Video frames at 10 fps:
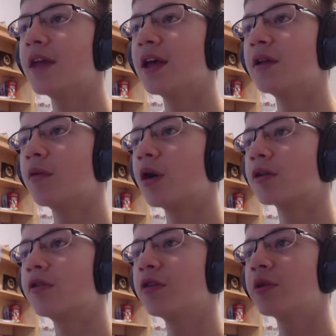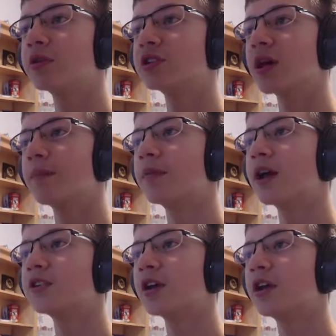then walk through the orange again. But
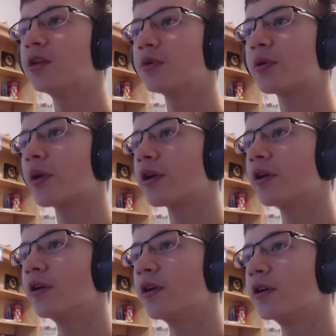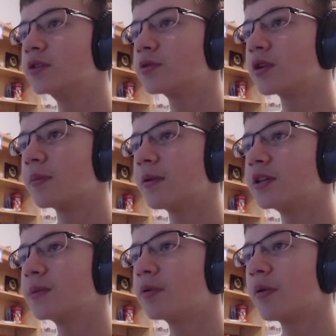I try to do it quicker. So we're going to
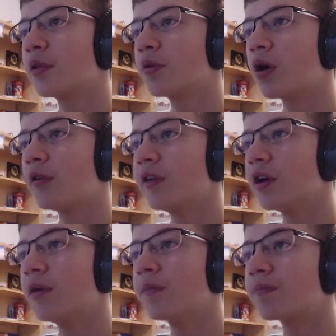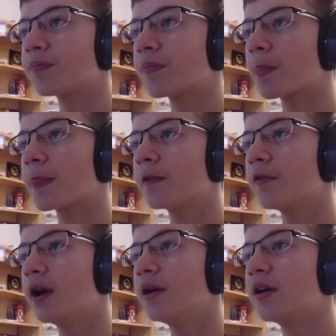place a blue on the wall here,
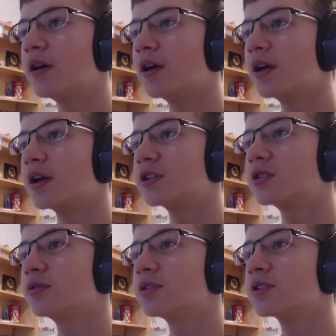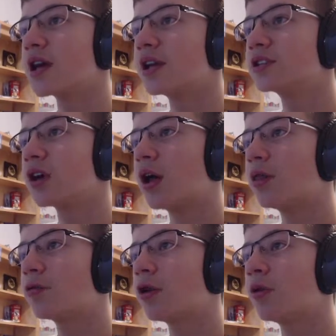right? As soon as that has gone
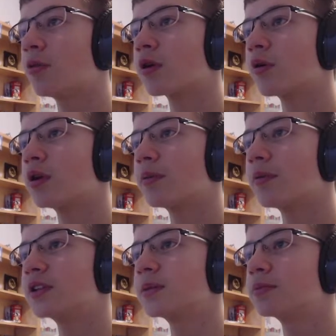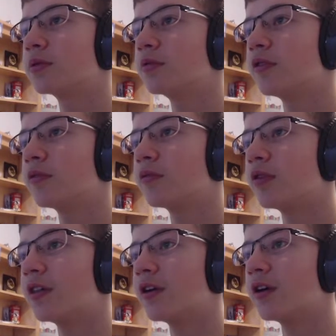through, we're going to place a blue
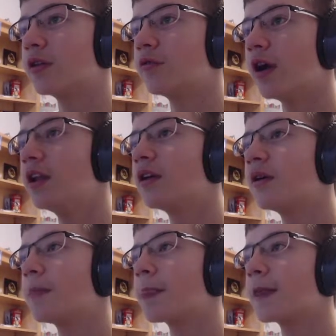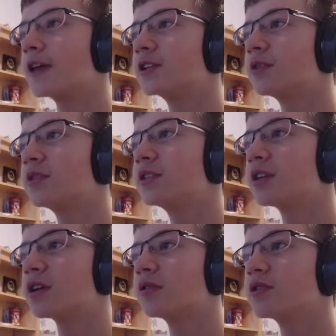right there on the red. As soon as
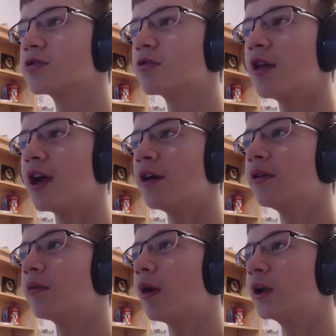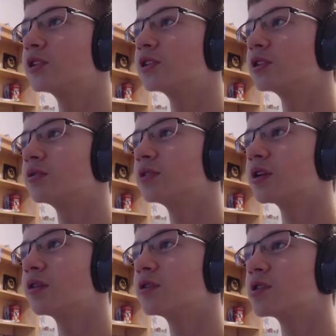it goes through there, watch, as soon as it
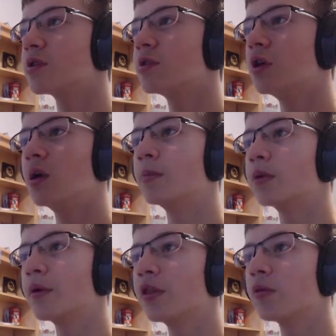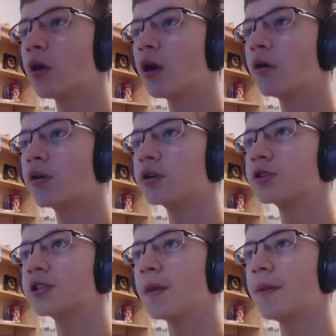goes through, blue on the wall,
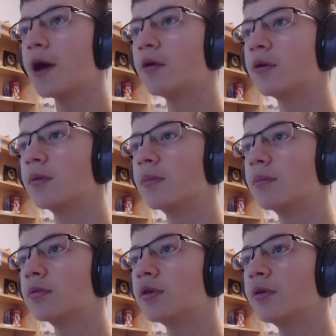step out, blue